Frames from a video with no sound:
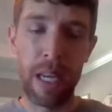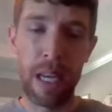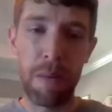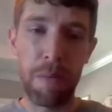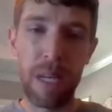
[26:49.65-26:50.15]

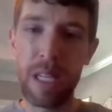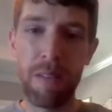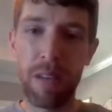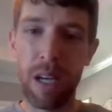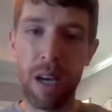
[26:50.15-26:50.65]
me
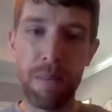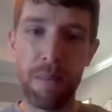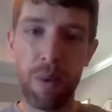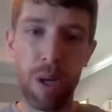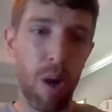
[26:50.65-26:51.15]
giving up
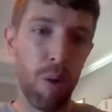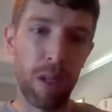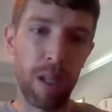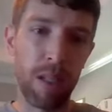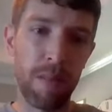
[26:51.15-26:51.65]
would
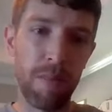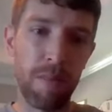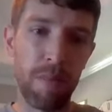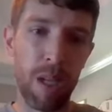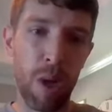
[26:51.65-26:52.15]
only
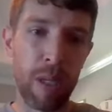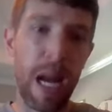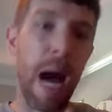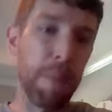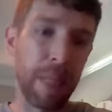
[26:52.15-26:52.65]
you know
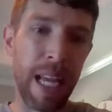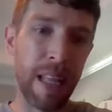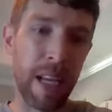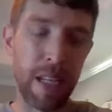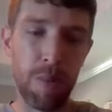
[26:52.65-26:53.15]

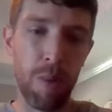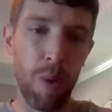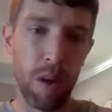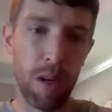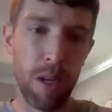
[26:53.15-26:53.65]
complicate things
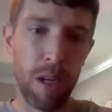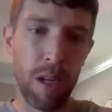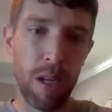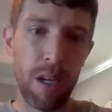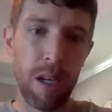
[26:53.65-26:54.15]
more.
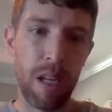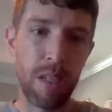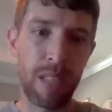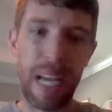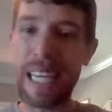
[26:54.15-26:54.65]

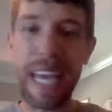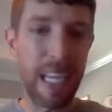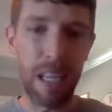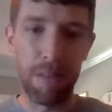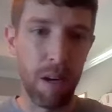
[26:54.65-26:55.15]
So I was like, I
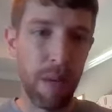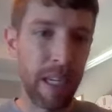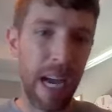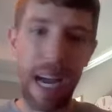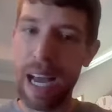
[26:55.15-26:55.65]
can't give up.
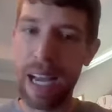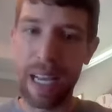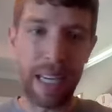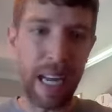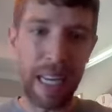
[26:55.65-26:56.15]
I I,
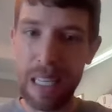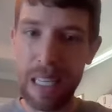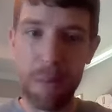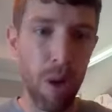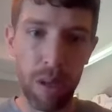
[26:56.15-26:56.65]
I gotta
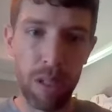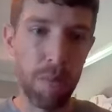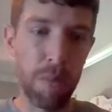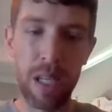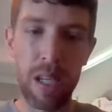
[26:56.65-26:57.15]
keep going
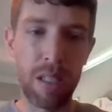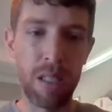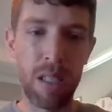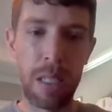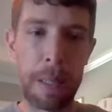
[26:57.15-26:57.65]
because
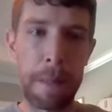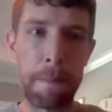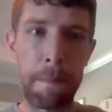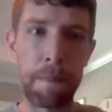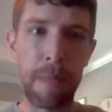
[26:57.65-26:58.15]

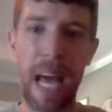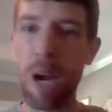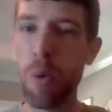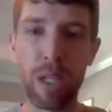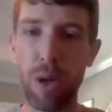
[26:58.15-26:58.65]
I
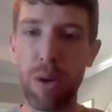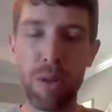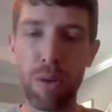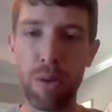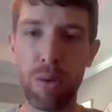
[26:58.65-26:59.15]
don't want to go
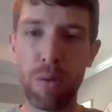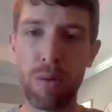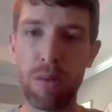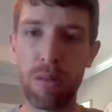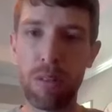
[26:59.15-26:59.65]
through
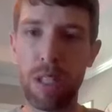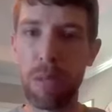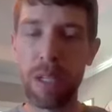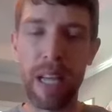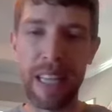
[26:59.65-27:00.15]

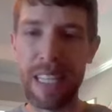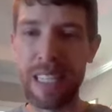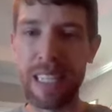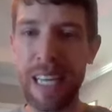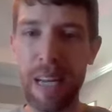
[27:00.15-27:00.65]
something like this
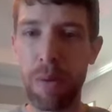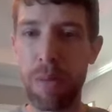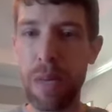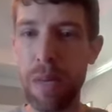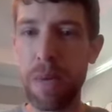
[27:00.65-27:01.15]
again
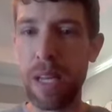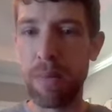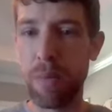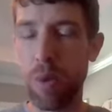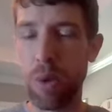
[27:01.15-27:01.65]
with me
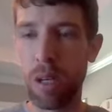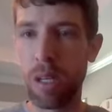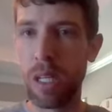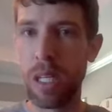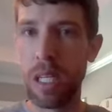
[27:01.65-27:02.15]
being
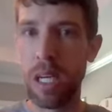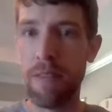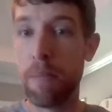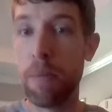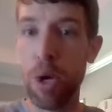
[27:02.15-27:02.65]
more
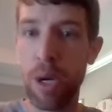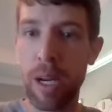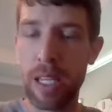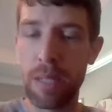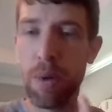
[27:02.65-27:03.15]
of a burden
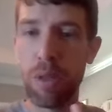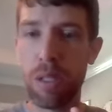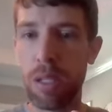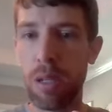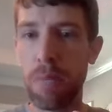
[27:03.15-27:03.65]
as opposed to